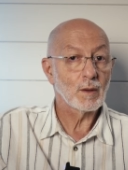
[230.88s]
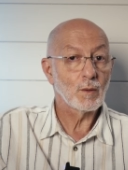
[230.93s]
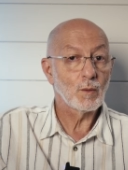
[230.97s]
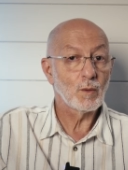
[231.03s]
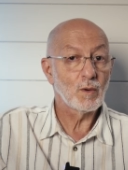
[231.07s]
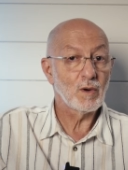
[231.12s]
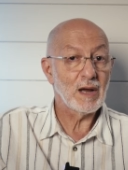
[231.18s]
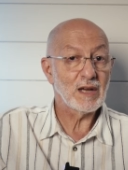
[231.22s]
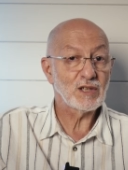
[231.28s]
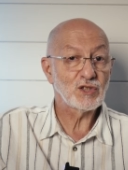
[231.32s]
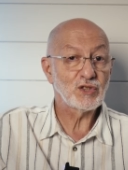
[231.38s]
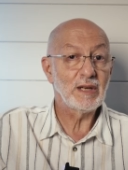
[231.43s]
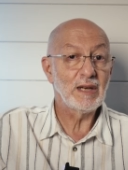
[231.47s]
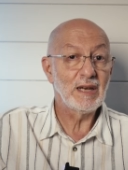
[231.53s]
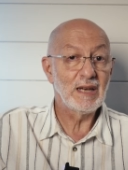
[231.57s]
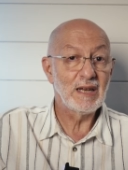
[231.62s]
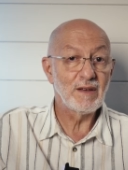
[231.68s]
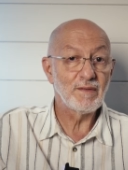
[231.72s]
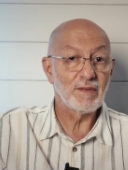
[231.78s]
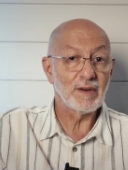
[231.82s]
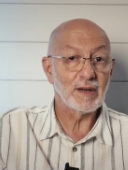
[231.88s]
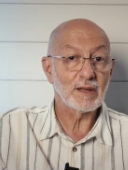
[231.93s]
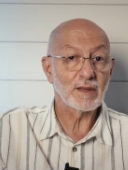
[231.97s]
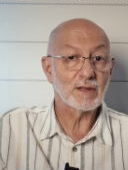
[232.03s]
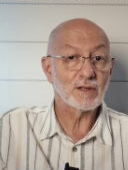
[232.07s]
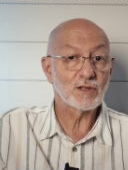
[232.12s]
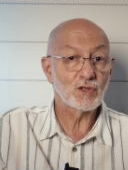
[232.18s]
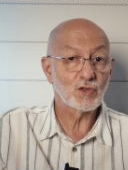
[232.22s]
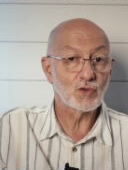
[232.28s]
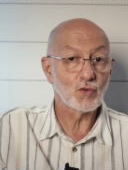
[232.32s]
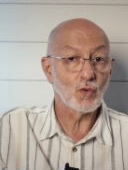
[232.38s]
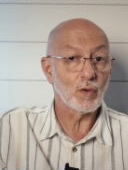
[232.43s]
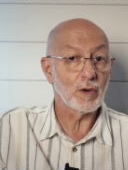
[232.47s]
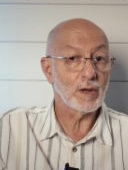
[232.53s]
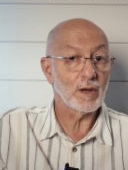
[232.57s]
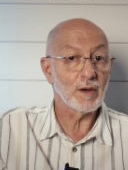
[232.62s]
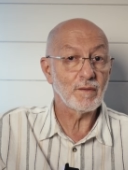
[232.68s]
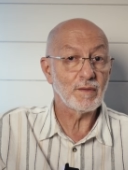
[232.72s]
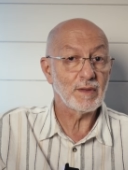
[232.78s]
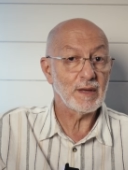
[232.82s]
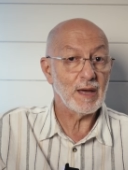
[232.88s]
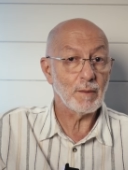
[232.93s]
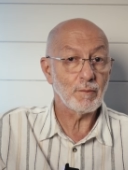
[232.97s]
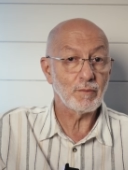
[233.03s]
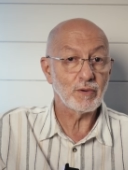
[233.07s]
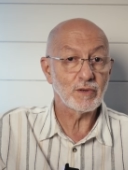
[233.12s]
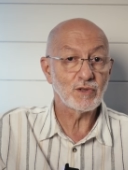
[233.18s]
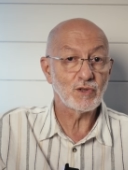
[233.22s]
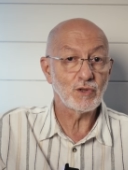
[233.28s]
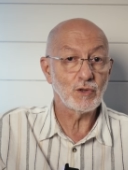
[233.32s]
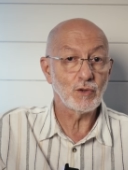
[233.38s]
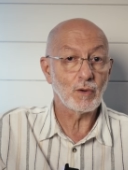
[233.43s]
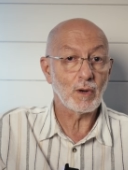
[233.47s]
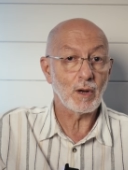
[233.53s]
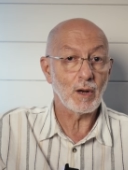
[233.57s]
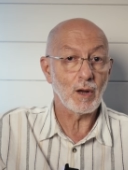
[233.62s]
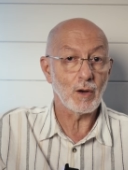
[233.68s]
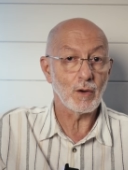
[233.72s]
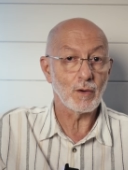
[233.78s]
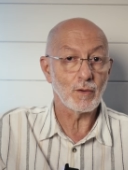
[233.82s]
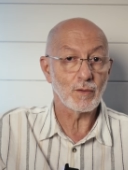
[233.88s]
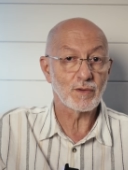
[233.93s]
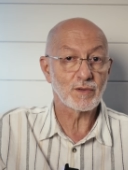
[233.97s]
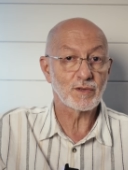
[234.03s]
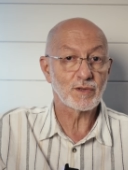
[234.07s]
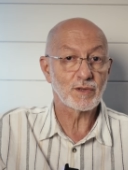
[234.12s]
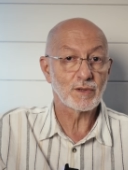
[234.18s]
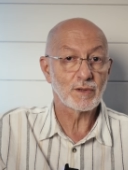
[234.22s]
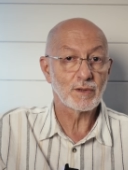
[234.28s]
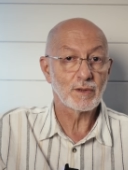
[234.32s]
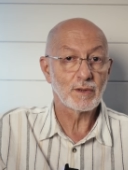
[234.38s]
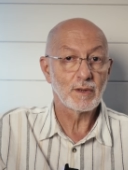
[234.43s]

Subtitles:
We're actually living the story of the Emperor's New Clothes.